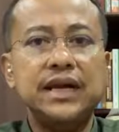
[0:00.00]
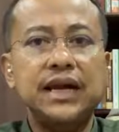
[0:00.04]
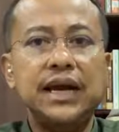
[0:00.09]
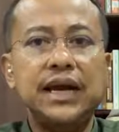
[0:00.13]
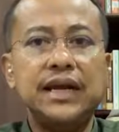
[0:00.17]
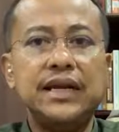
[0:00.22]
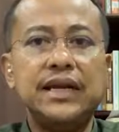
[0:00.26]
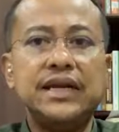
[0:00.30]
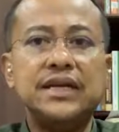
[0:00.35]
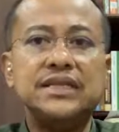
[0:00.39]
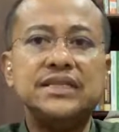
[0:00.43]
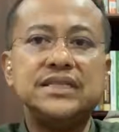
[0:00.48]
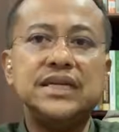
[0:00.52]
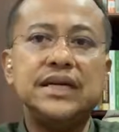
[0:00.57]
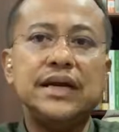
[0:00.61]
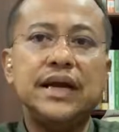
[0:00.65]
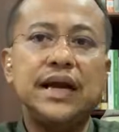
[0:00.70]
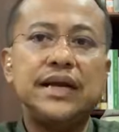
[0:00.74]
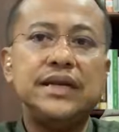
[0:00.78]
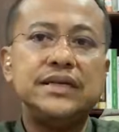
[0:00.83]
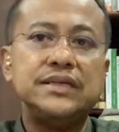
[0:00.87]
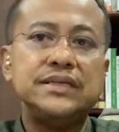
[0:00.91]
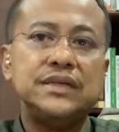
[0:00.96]
and at
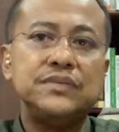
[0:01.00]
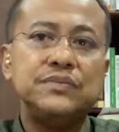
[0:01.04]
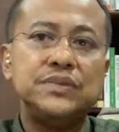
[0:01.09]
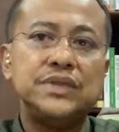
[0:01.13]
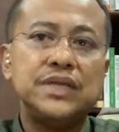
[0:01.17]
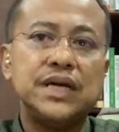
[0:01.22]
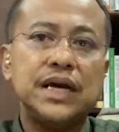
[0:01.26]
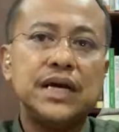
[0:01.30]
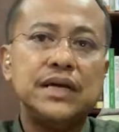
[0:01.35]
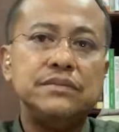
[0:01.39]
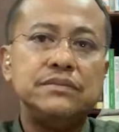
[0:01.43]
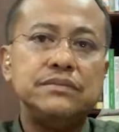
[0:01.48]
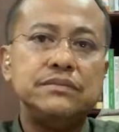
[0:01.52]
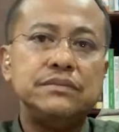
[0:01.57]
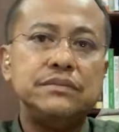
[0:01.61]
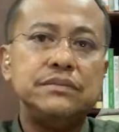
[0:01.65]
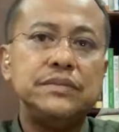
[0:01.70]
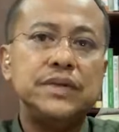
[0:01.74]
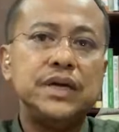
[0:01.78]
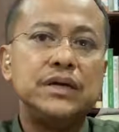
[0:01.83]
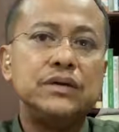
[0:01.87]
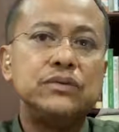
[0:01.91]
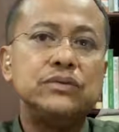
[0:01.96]
the same time
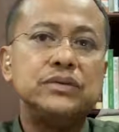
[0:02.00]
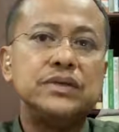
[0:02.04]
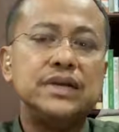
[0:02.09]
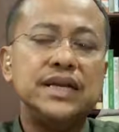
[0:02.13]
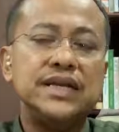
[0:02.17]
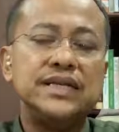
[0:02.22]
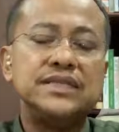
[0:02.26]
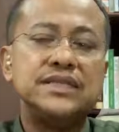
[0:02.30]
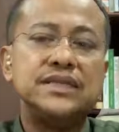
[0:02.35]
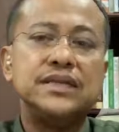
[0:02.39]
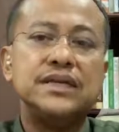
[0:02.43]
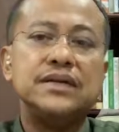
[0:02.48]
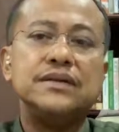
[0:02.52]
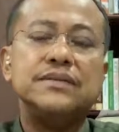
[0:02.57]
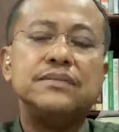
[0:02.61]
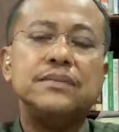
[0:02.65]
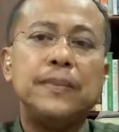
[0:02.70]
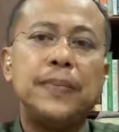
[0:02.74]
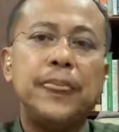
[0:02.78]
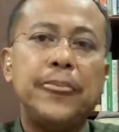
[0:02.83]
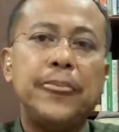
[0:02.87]
be a good listener.